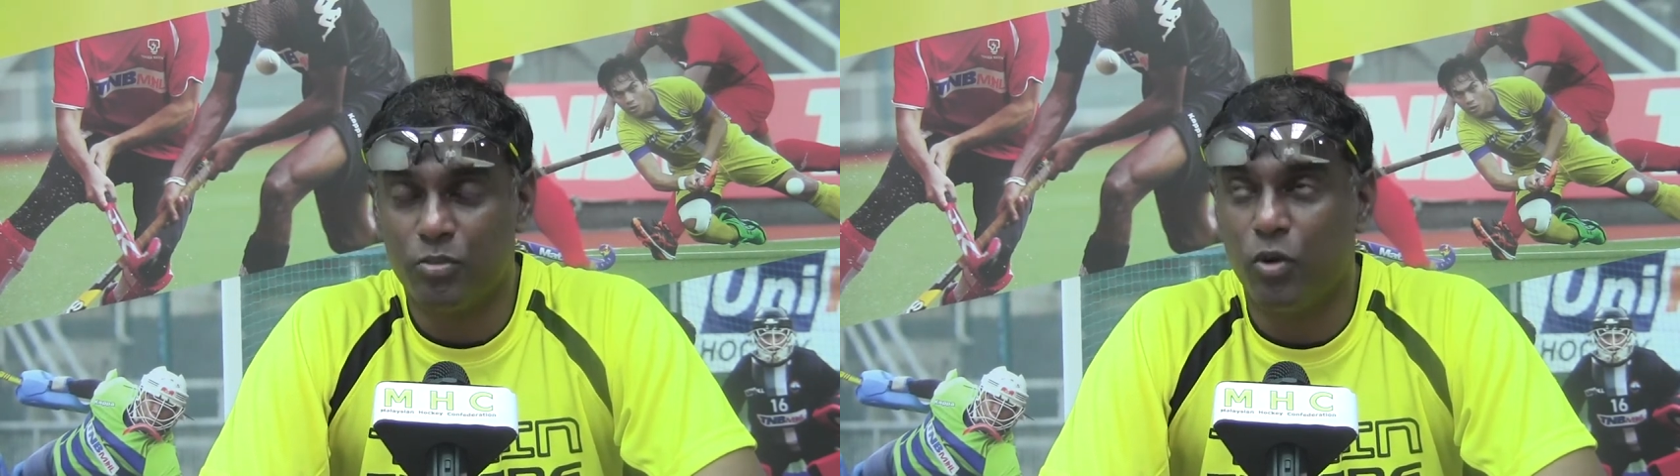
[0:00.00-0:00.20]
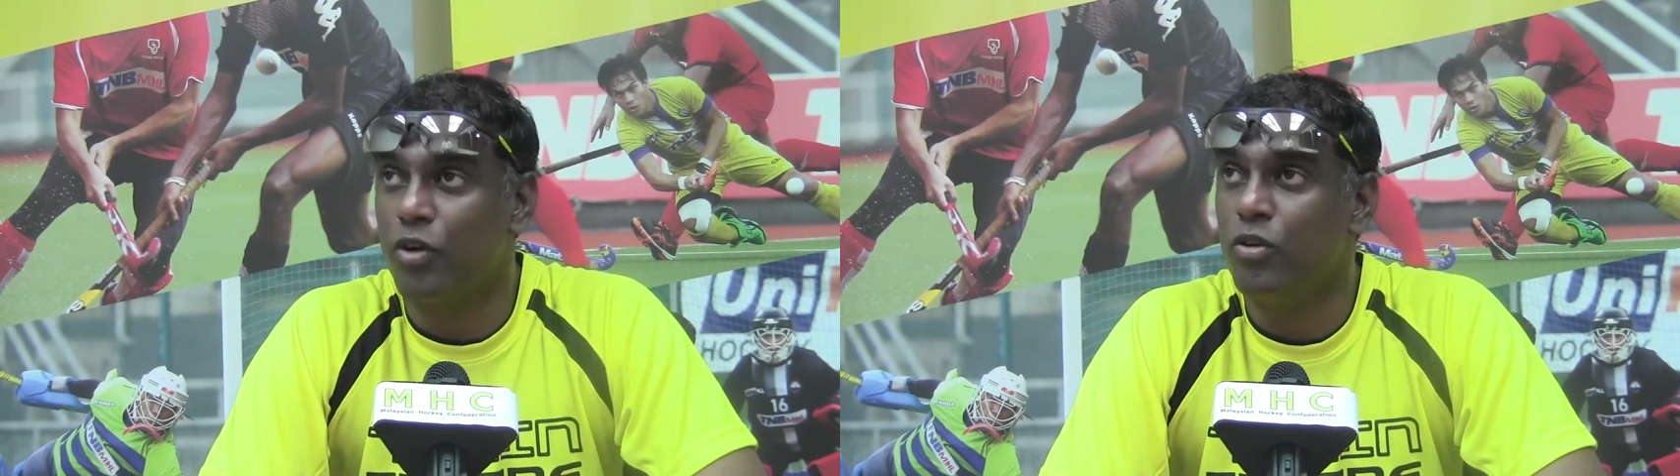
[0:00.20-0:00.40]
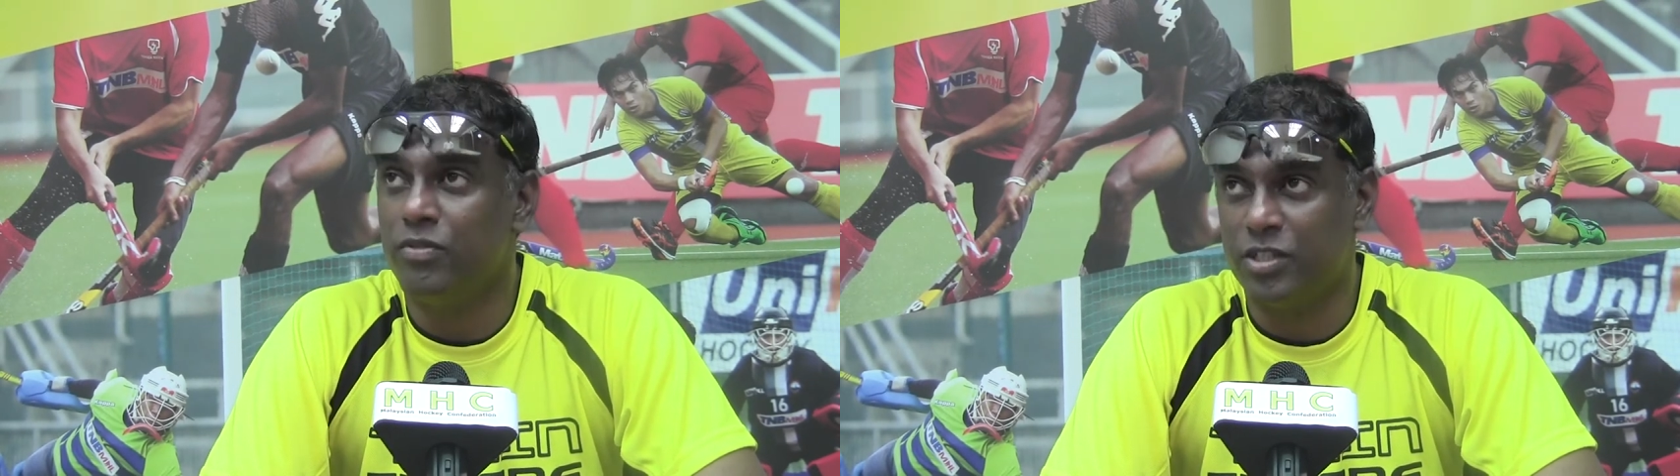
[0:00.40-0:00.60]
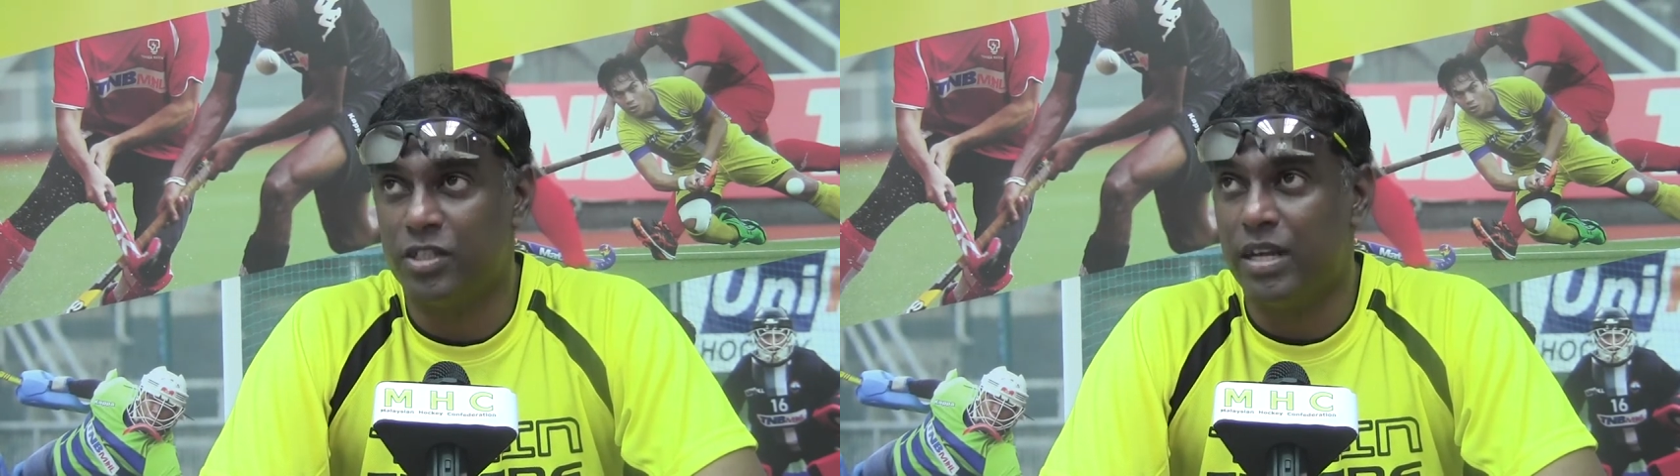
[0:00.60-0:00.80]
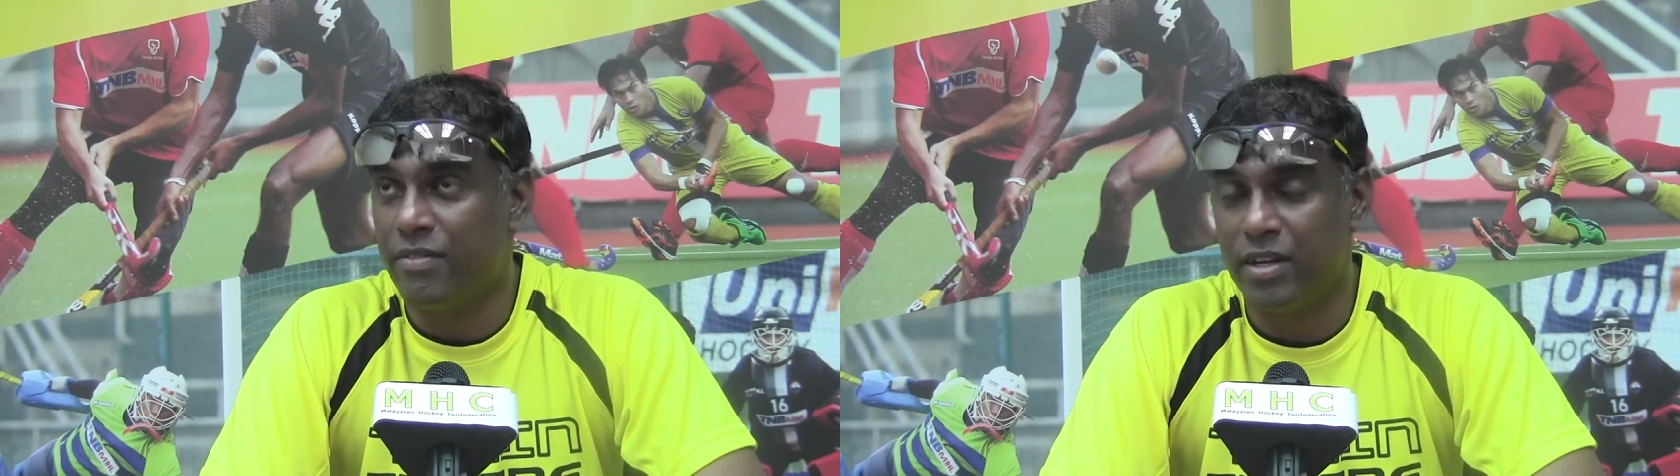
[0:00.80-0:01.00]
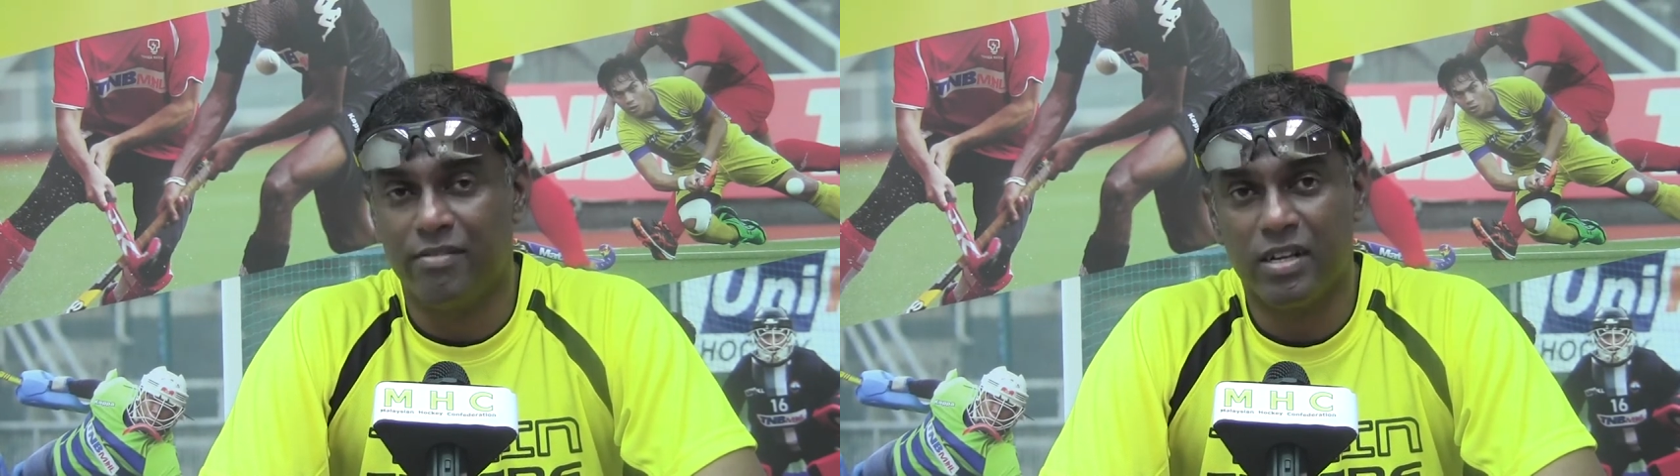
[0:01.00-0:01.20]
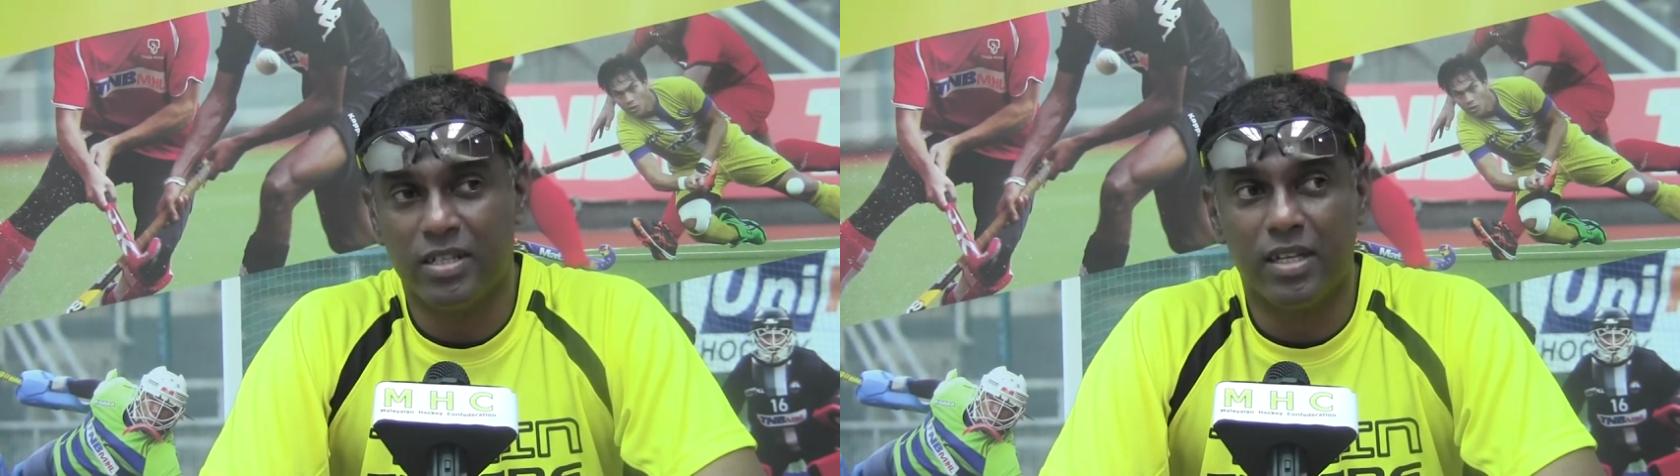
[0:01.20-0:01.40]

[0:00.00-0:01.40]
tomorrow, which is definitely a rest.